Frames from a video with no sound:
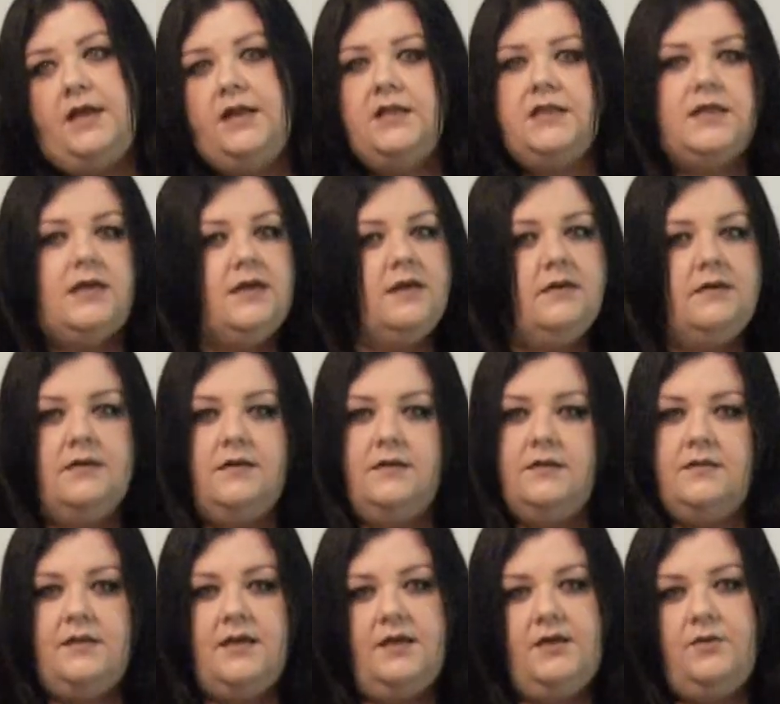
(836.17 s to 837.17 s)
anything
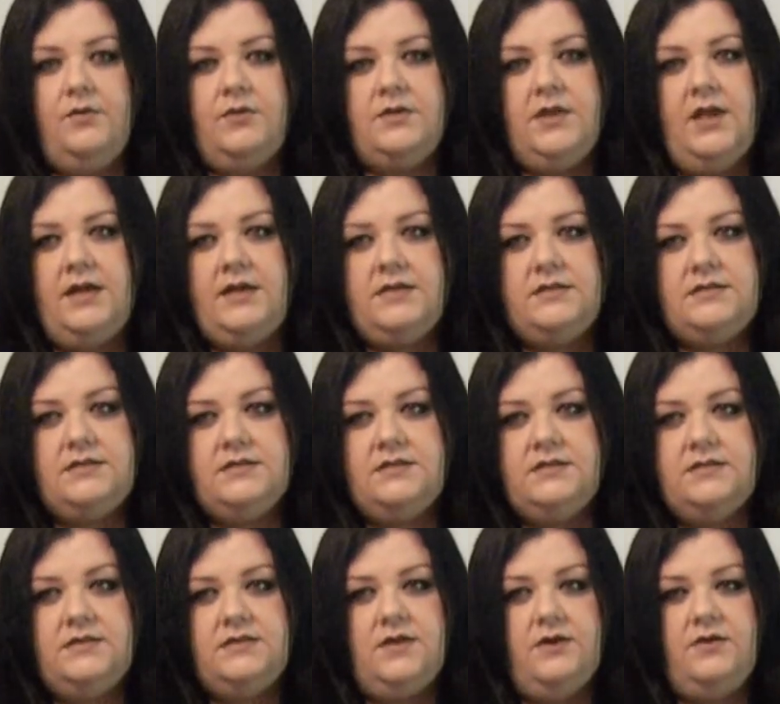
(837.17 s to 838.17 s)
that you would like
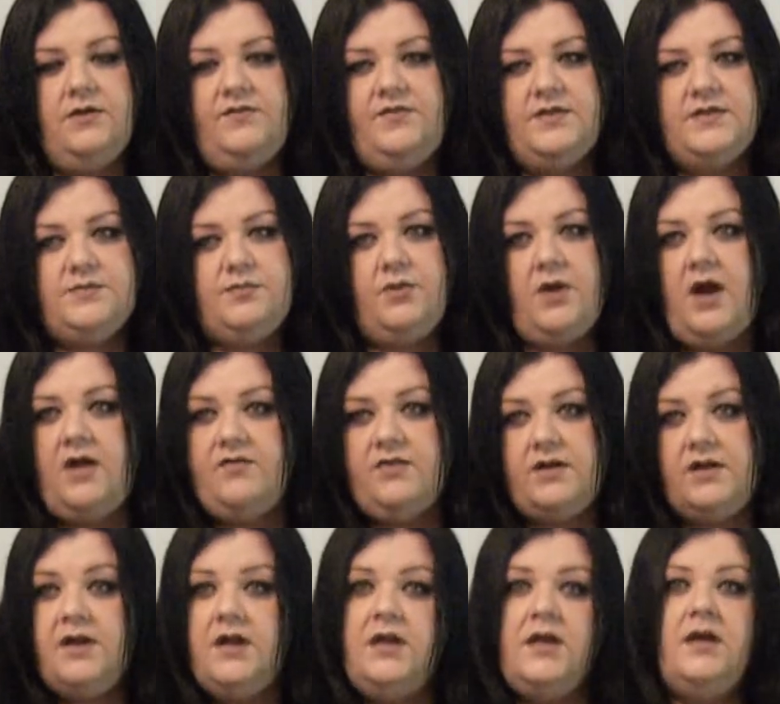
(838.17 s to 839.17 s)
to, if it's
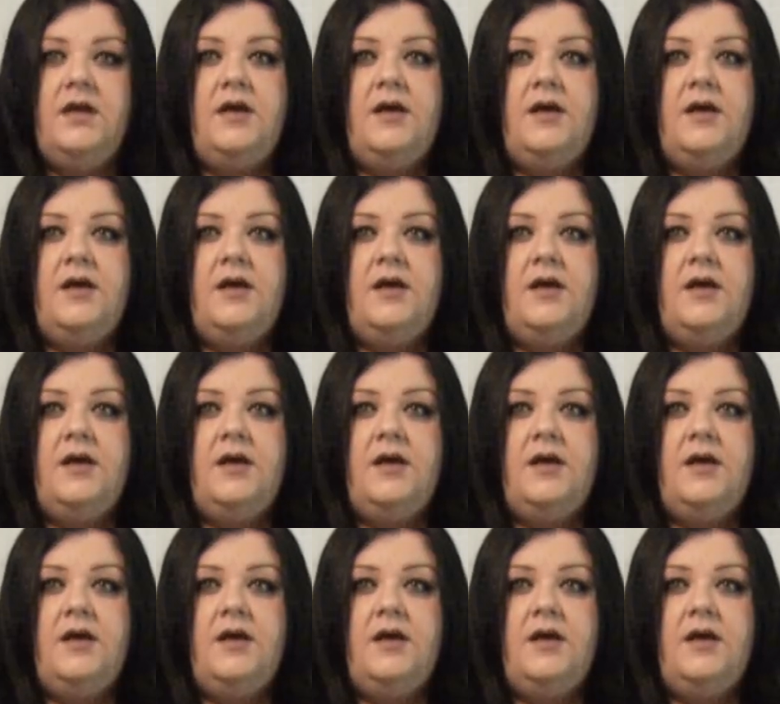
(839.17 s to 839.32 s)
private,